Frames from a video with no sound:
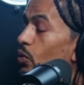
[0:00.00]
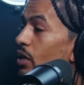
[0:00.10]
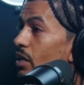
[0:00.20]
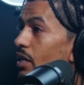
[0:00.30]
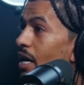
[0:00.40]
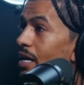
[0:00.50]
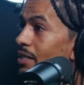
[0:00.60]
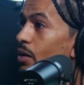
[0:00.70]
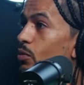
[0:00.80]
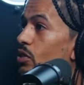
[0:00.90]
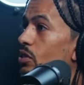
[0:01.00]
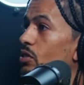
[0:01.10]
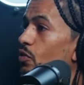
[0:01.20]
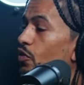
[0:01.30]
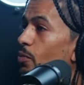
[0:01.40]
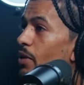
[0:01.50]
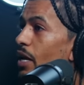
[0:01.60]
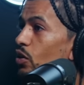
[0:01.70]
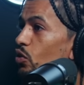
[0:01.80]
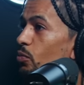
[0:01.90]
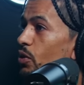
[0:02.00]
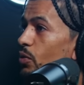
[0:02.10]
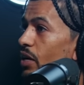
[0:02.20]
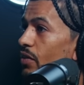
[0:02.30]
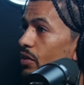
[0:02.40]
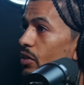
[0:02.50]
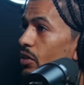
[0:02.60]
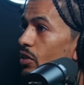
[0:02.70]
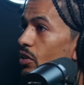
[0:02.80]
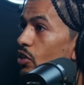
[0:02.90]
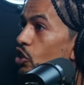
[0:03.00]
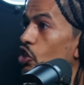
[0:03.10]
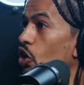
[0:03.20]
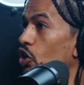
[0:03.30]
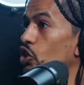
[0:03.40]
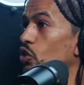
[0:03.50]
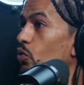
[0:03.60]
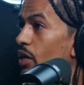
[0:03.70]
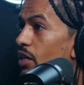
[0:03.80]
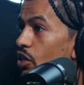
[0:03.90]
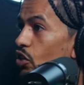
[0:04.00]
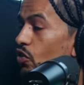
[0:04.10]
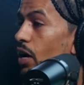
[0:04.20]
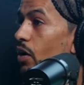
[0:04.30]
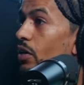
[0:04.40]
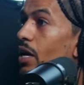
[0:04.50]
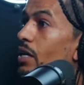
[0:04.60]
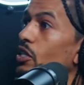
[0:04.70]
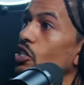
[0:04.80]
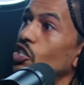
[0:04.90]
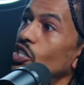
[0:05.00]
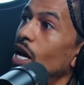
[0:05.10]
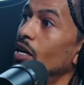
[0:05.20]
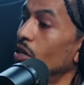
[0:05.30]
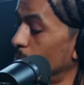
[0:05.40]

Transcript: one of the guys I was, you feel me, that knew me, whatever, started shooting at the crowd and I get shot